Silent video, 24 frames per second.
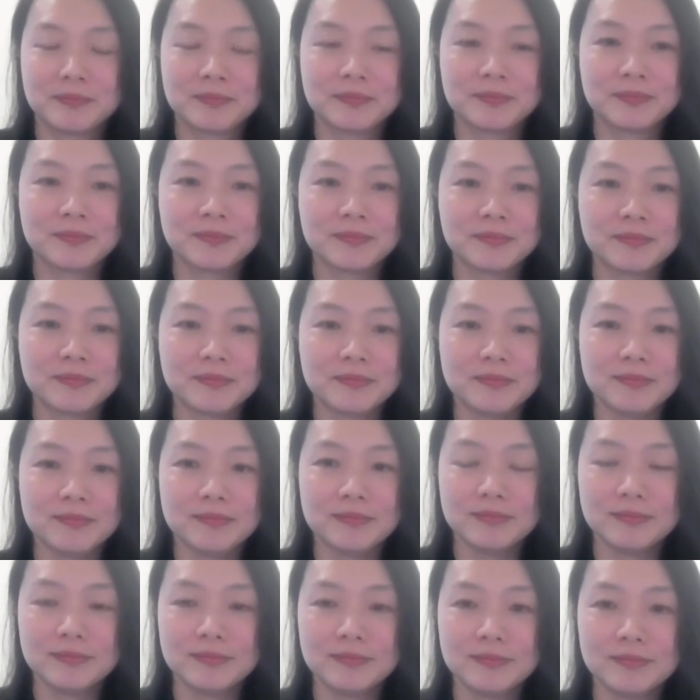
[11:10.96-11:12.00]

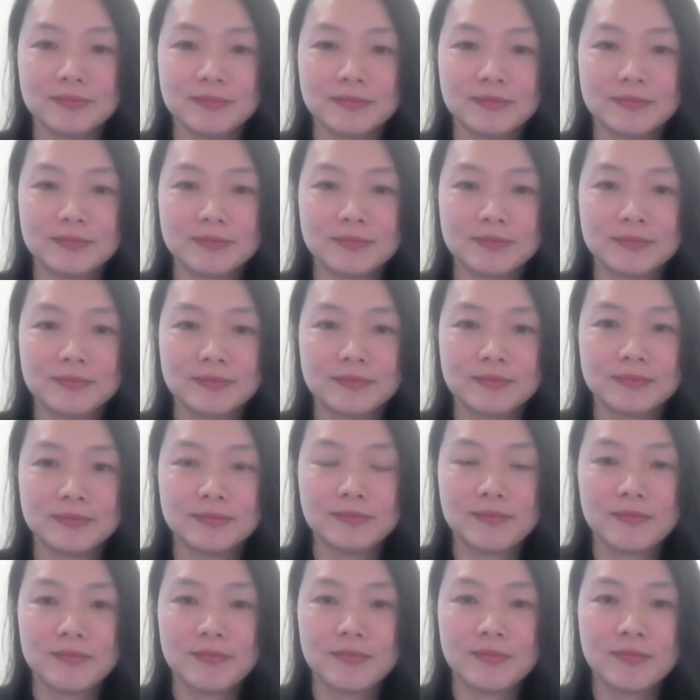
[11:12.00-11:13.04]

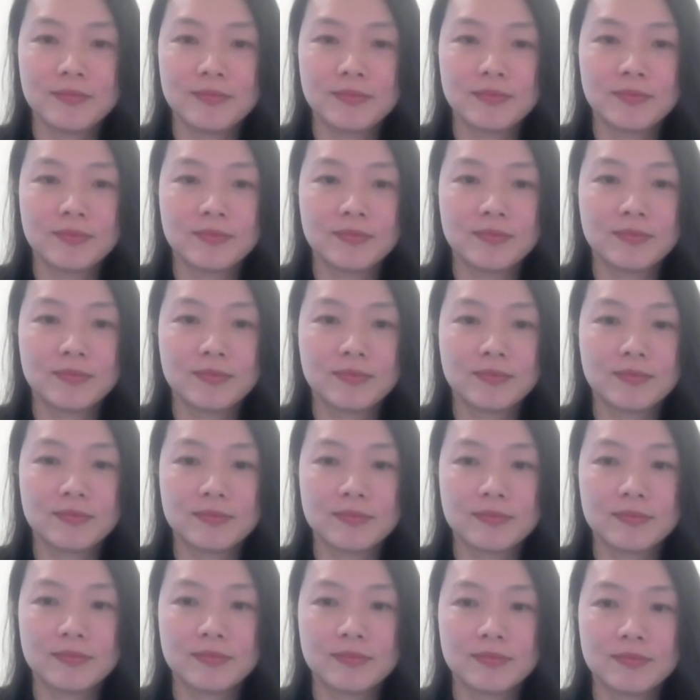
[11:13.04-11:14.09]

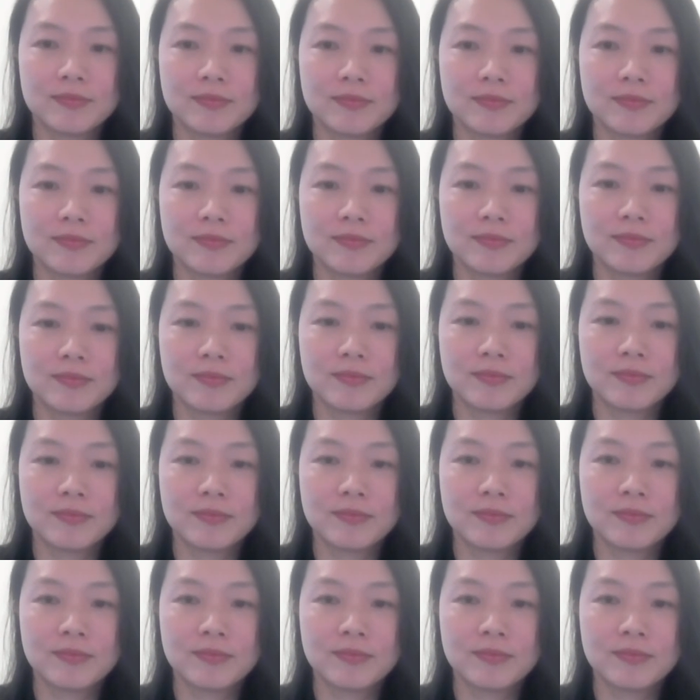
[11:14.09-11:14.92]
[no speech]